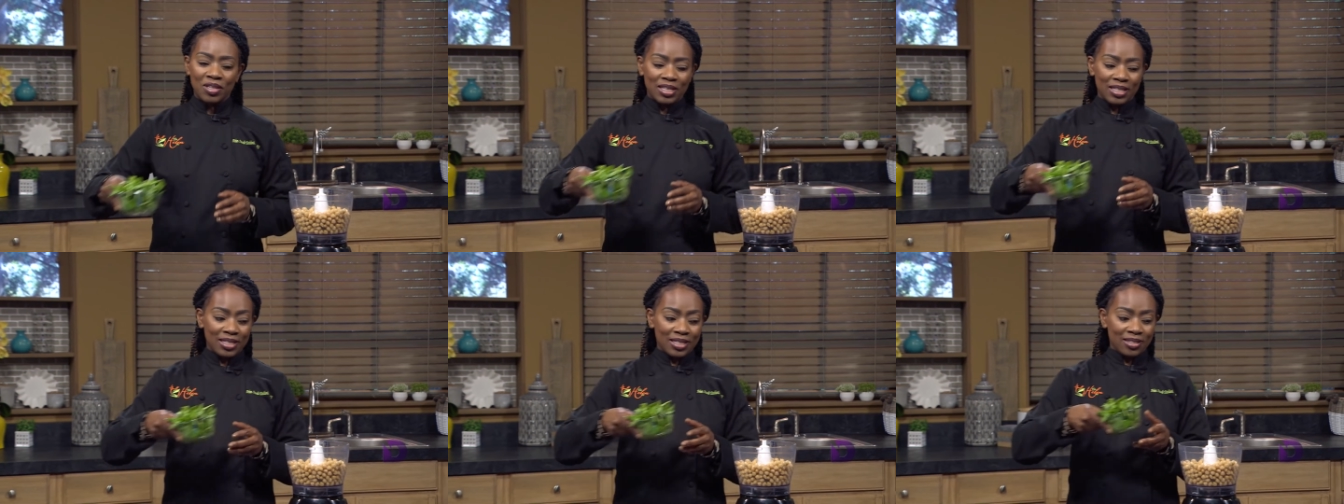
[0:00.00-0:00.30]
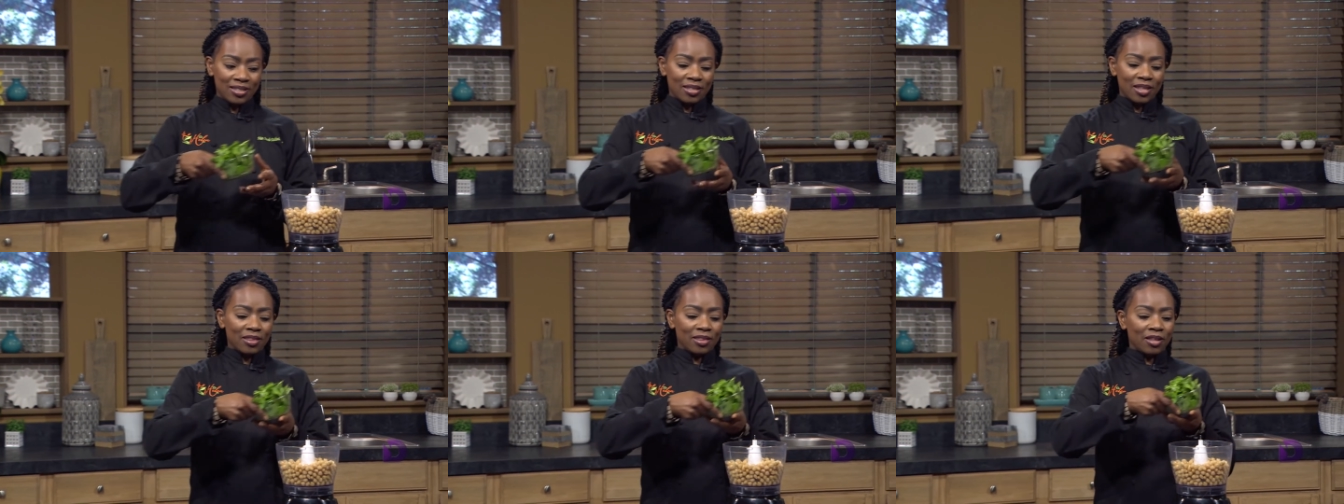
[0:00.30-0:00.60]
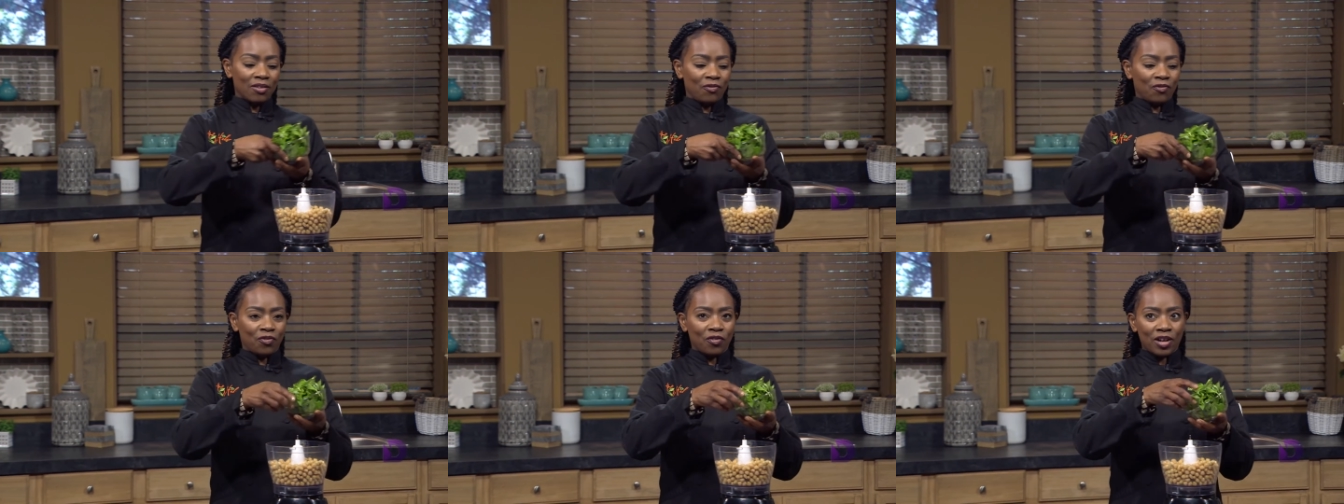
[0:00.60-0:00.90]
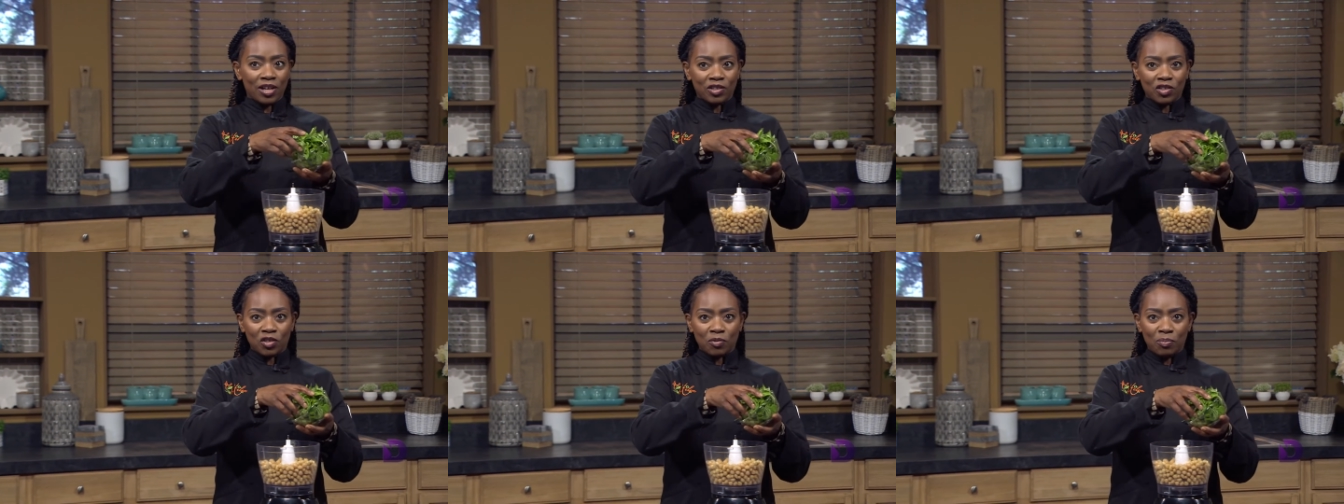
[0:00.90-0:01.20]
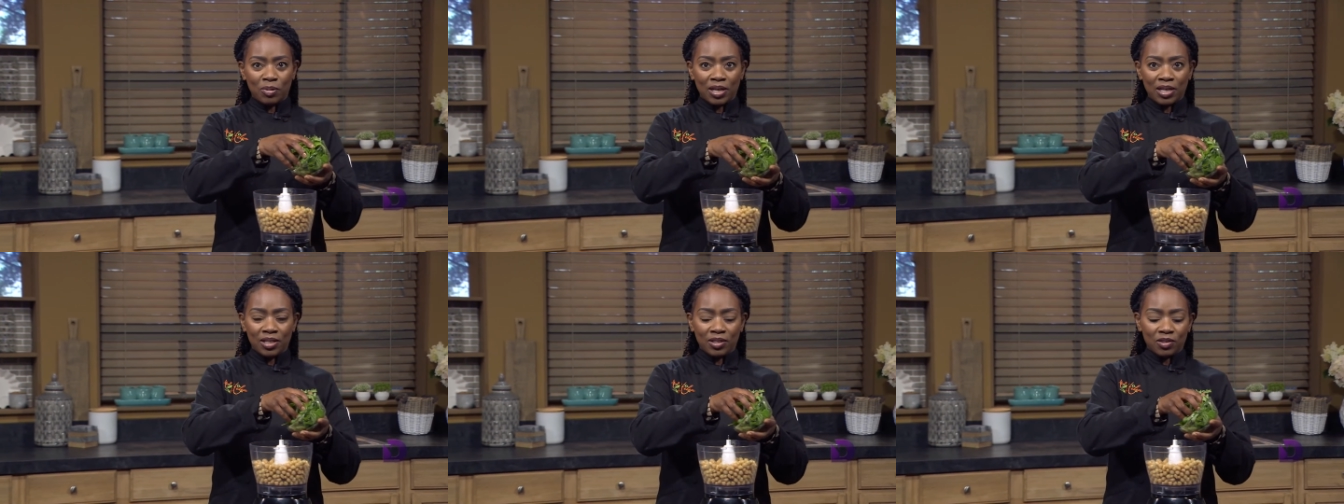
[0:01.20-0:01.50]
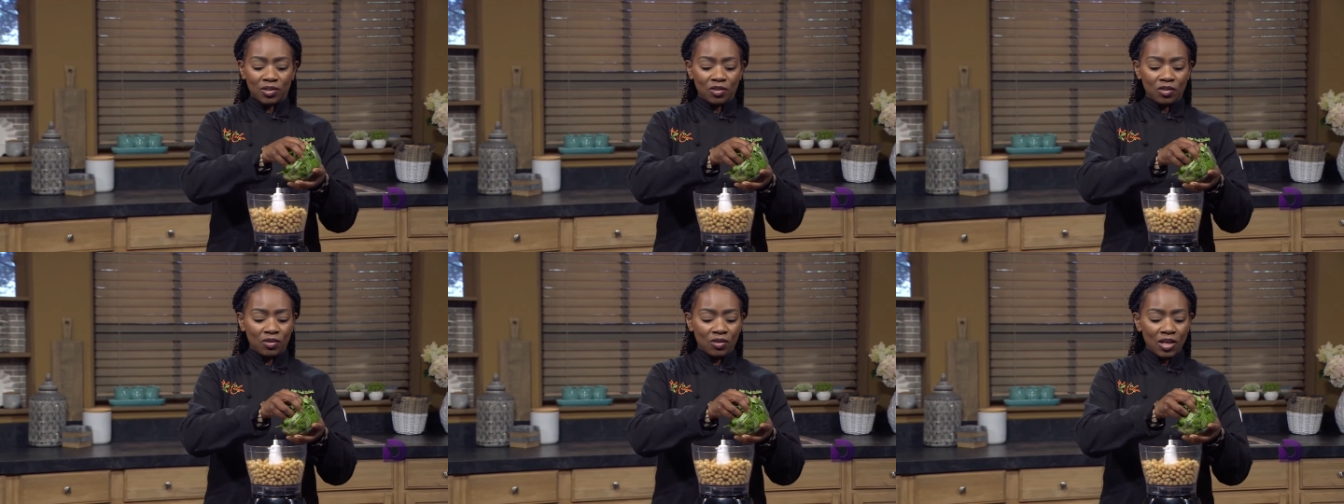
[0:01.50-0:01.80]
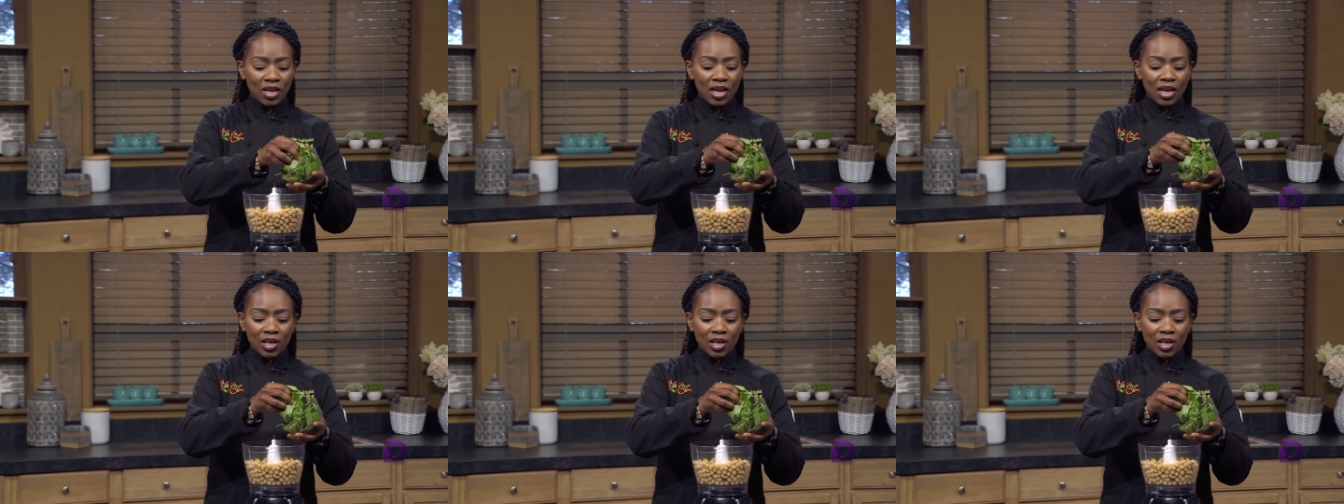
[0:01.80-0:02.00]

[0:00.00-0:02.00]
is the fresh basil.